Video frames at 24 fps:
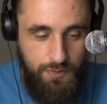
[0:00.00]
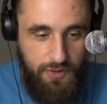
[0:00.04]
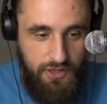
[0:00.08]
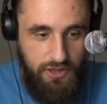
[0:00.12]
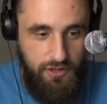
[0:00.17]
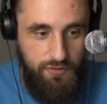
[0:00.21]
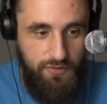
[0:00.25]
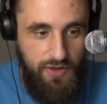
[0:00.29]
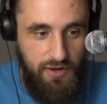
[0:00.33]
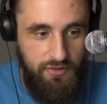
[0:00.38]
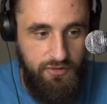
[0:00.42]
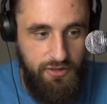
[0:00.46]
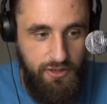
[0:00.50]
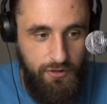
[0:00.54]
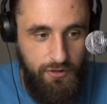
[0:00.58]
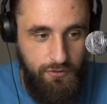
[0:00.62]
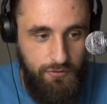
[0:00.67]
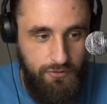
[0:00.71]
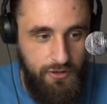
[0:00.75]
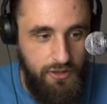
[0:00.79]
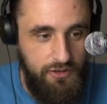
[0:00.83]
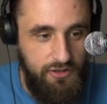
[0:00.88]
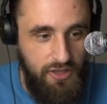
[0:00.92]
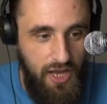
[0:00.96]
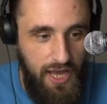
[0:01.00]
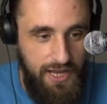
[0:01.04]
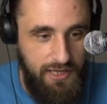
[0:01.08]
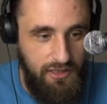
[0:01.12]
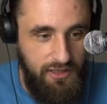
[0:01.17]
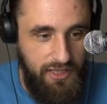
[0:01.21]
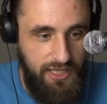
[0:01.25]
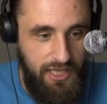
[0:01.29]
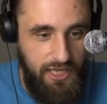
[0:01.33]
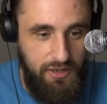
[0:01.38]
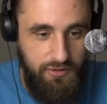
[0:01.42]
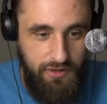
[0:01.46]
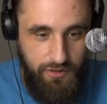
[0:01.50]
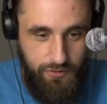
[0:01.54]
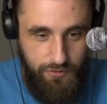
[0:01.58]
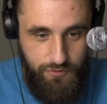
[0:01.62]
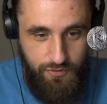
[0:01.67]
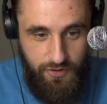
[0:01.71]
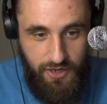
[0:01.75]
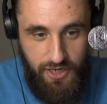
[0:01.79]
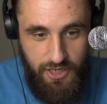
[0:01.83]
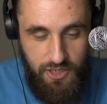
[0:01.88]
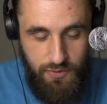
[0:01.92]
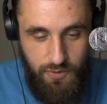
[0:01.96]
But the title here in
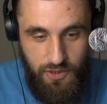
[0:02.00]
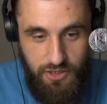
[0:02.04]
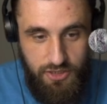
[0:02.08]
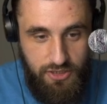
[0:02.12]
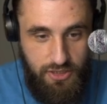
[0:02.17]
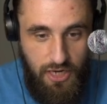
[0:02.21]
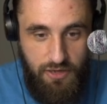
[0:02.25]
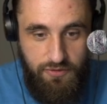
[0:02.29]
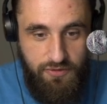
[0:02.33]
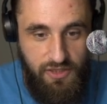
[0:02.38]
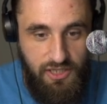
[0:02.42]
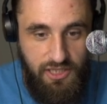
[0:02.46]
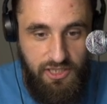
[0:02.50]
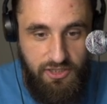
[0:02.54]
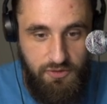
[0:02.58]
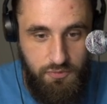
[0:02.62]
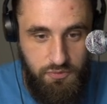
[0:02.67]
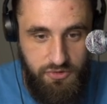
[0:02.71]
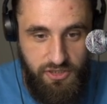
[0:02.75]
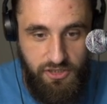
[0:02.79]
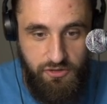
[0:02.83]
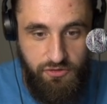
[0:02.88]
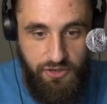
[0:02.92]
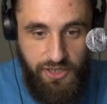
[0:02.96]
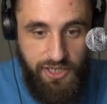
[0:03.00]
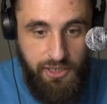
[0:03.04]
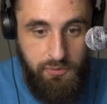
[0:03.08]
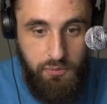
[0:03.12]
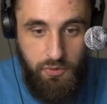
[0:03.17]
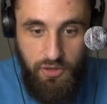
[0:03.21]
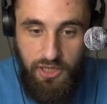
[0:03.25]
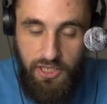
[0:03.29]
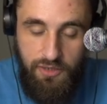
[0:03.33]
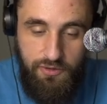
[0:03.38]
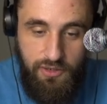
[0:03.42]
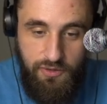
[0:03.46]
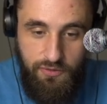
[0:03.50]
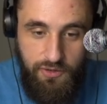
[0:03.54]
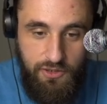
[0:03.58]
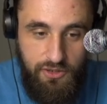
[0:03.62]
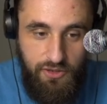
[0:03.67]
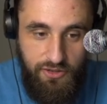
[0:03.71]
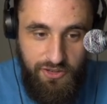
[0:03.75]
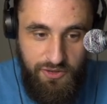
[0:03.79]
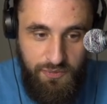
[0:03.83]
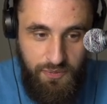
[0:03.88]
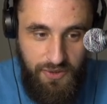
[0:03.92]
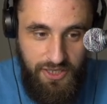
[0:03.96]
French, which I think is pretty readable even if you
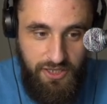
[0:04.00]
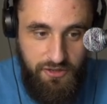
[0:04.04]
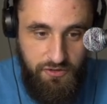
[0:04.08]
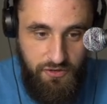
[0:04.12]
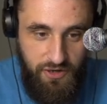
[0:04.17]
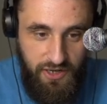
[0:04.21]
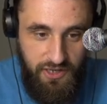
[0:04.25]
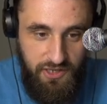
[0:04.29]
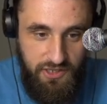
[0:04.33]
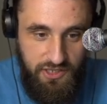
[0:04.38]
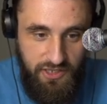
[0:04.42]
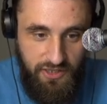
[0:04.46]
don't speak French,